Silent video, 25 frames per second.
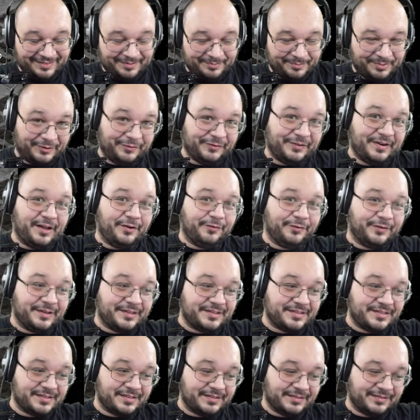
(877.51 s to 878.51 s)
But for now,
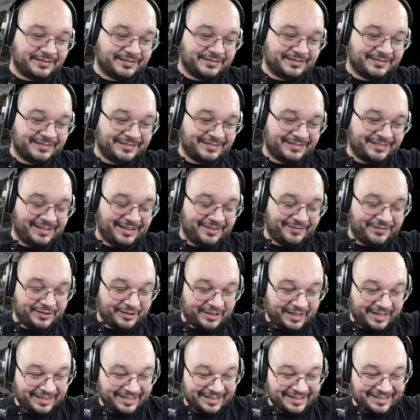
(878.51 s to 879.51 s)
friends, if you
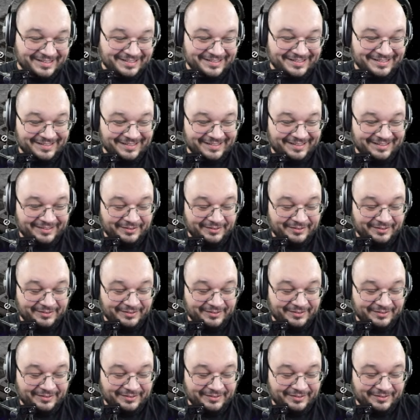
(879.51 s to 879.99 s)
like this,